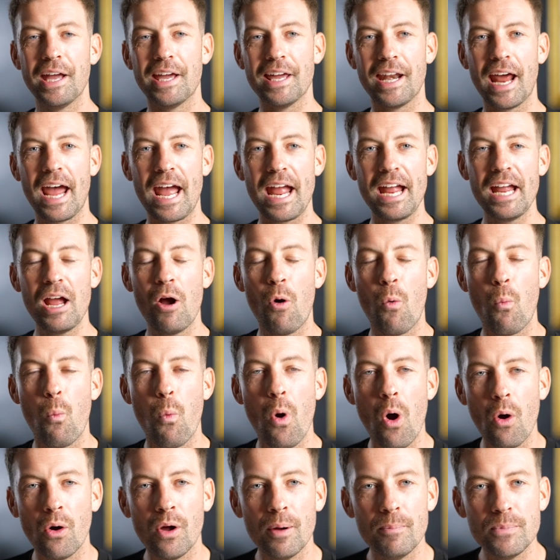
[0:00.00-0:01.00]
G'day,
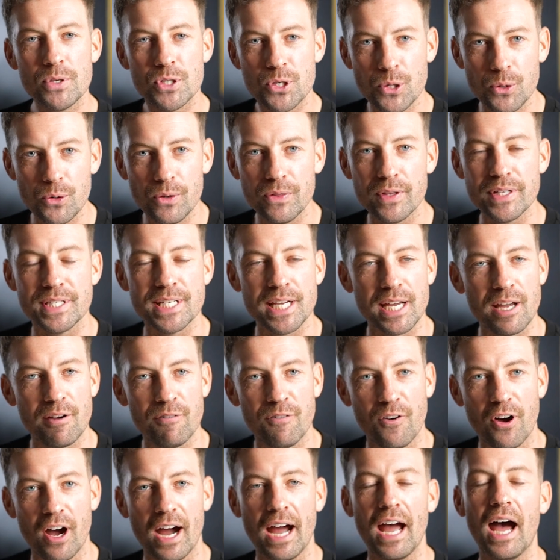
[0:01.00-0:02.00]
welcome to the
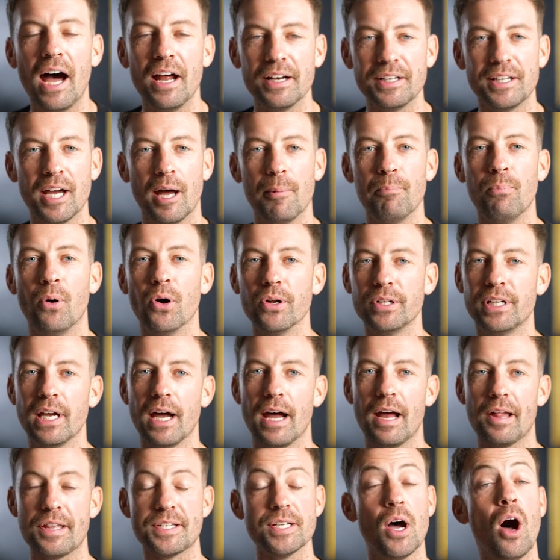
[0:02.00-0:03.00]
TFI Uncut
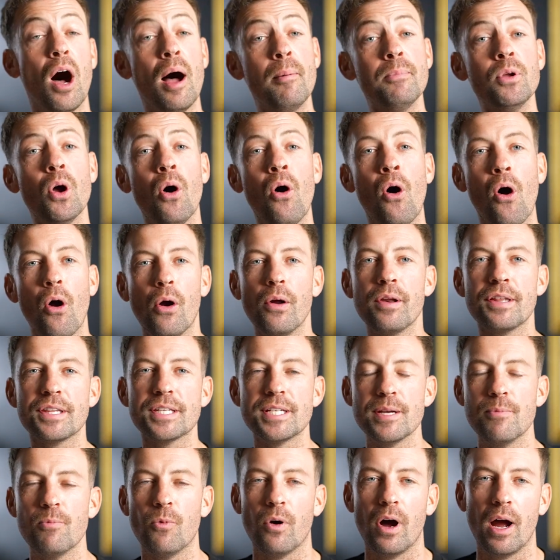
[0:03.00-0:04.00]
podcast. I'm your host,
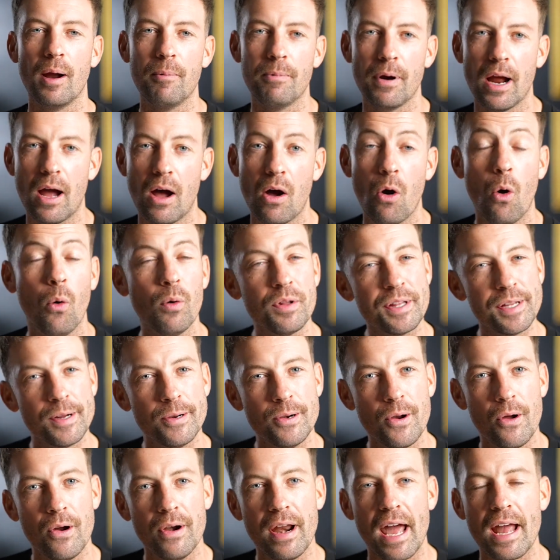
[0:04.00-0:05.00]
Tim Wyrow, also
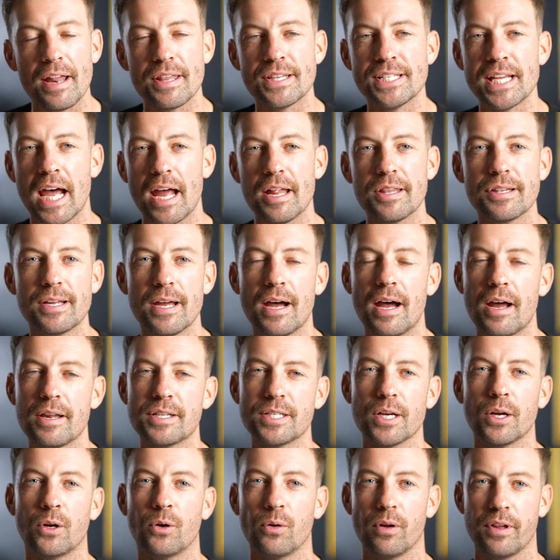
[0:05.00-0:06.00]
known as Tazcast
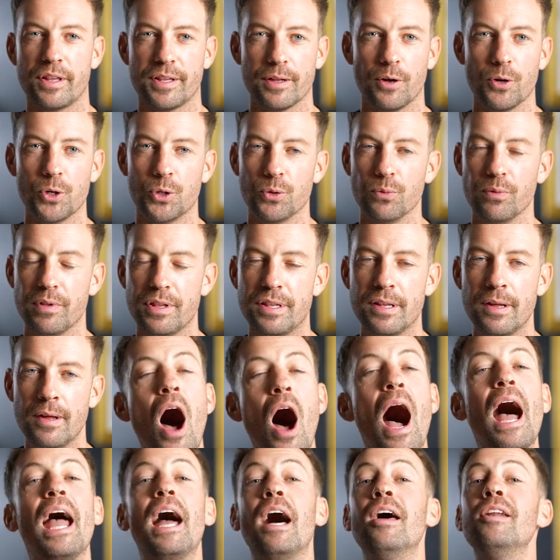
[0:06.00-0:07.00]
across socials.
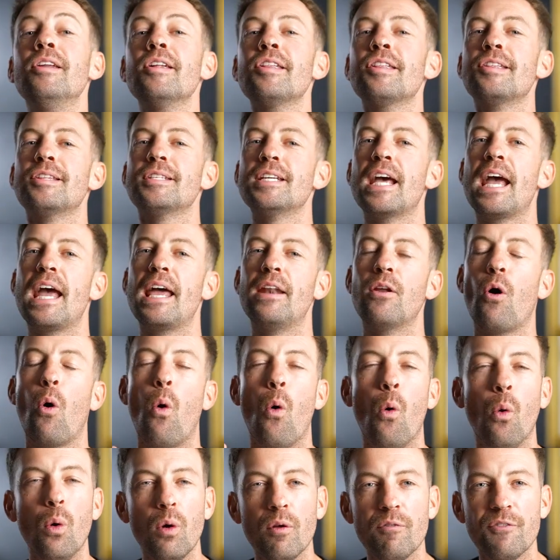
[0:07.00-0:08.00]
I understand
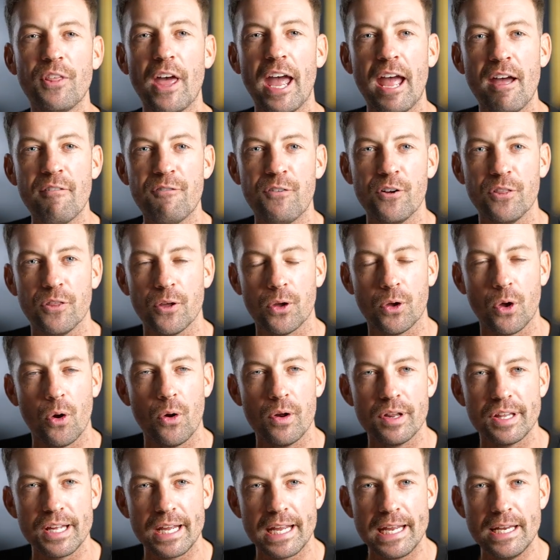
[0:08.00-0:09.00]
all of the effort that
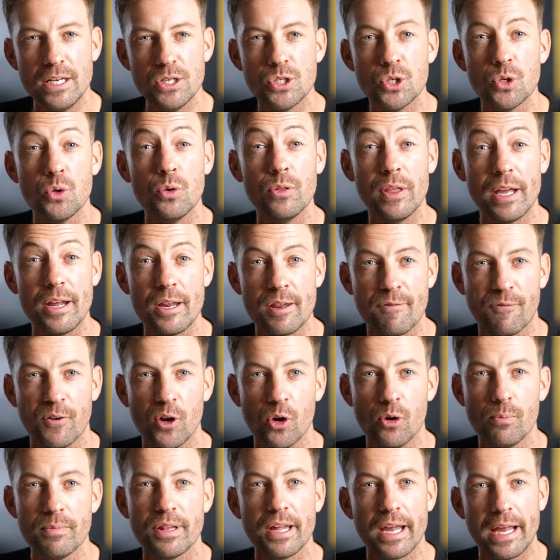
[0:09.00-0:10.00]
goes into these
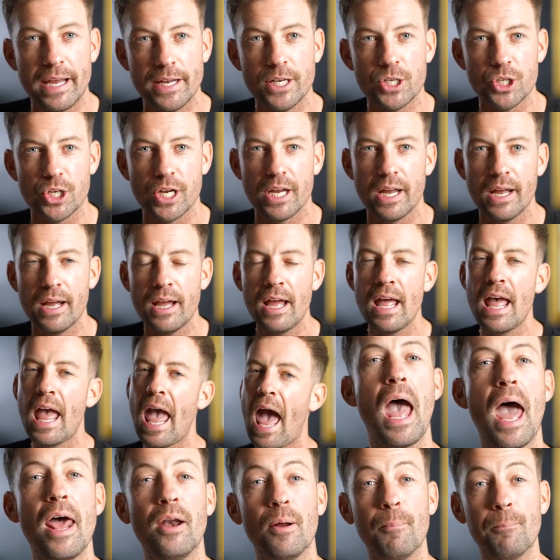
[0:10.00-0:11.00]
films each year,
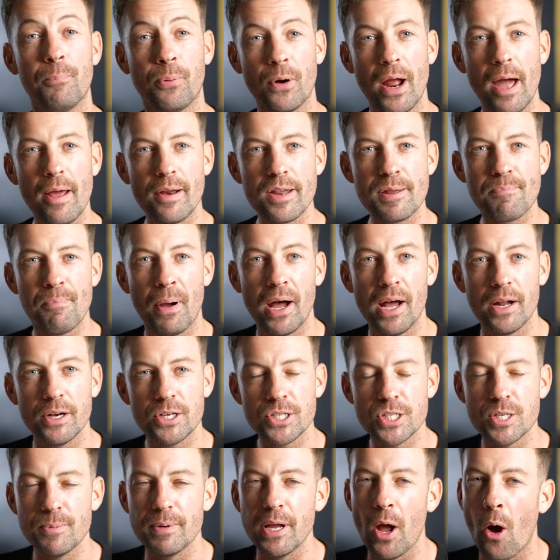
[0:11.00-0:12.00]
and I'm proud as punch
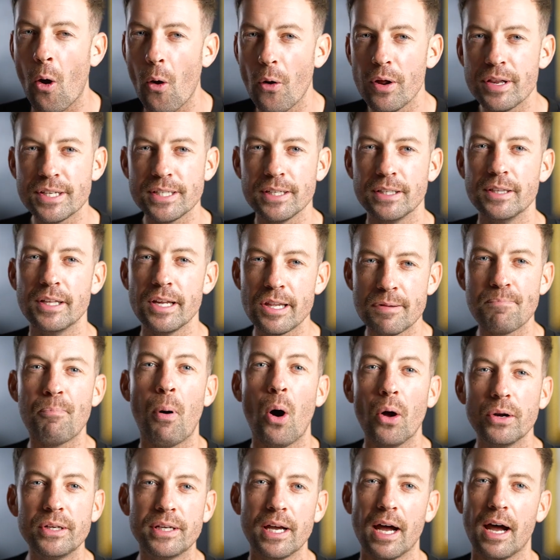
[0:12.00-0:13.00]
to be hosting this
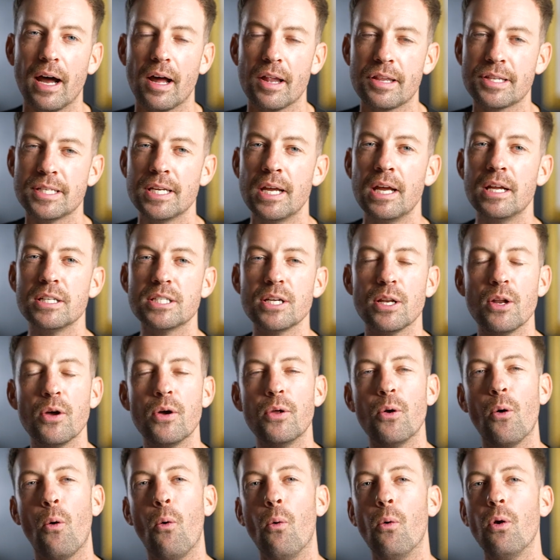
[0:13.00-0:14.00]
podcast to learn
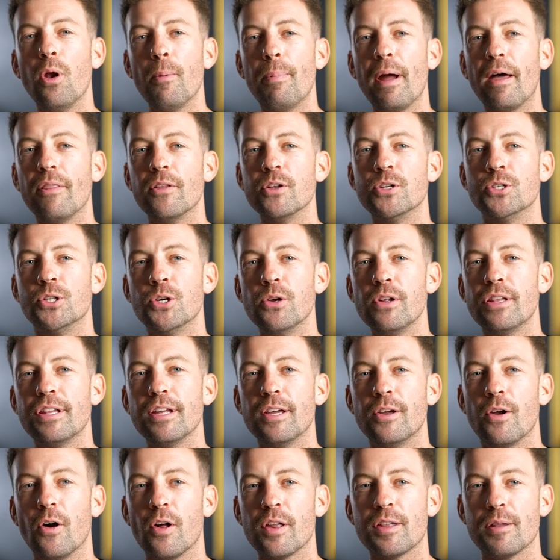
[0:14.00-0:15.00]
all about the juicy
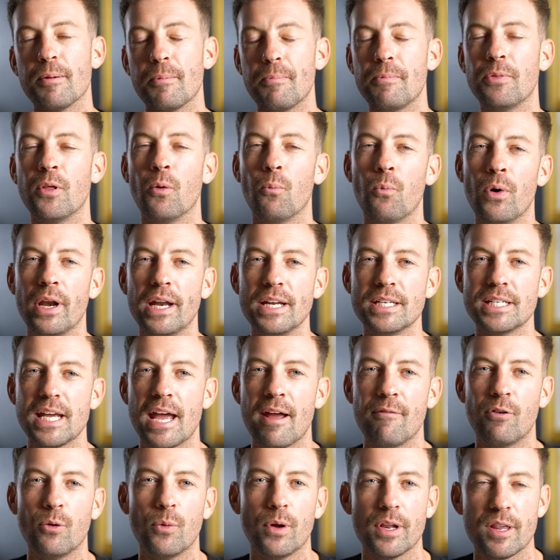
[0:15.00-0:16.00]
gossip that went into
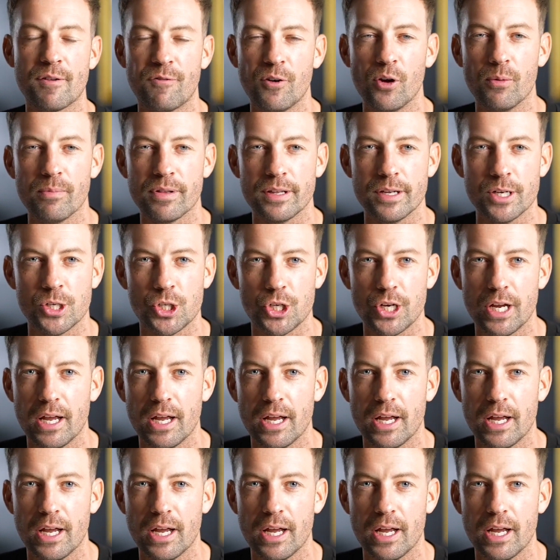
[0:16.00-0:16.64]
everyone's films this